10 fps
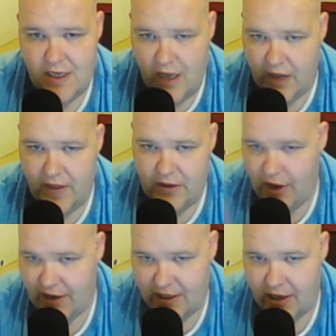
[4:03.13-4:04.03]
and then you
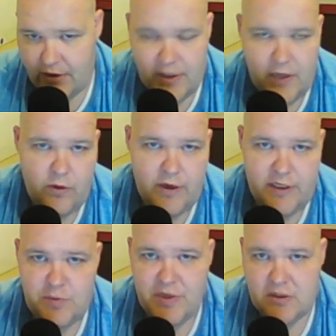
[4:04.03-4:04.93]
had to calculate where
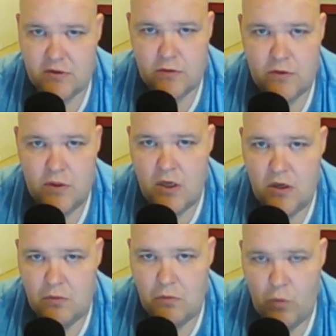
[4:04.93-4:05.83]
each pixel,
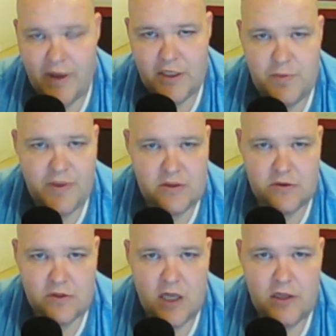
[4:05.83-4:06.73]
what each
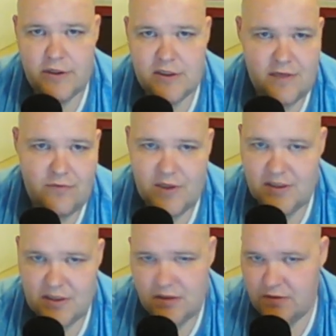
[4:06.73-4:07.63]
pixel's color and stuff
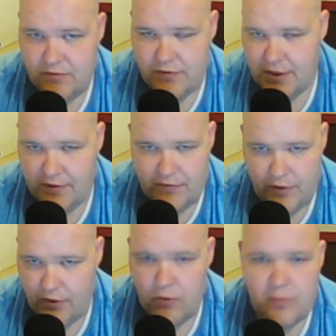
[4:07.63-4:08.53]
was
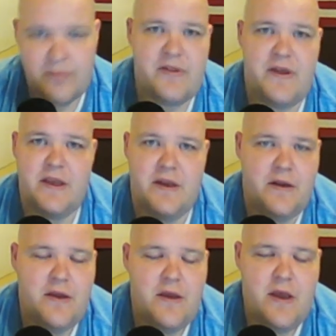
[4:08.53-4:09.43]
for the whole thing.
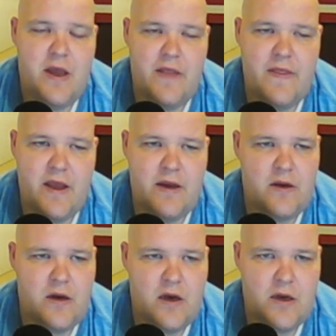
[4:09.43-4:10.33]
And
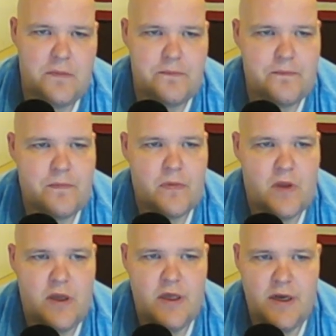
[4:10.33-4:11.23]
then
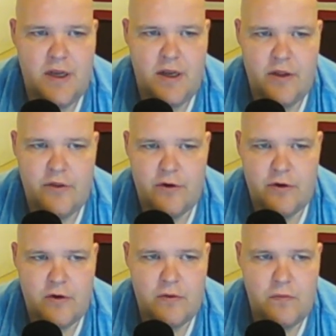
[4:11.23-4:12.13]
in
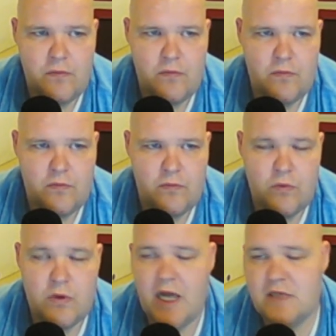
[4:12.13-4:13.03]
another
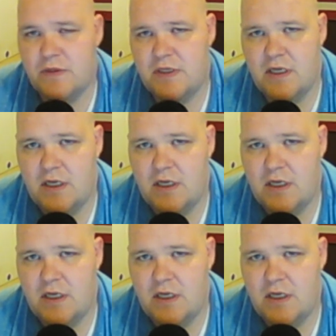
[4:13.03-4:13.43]
class we did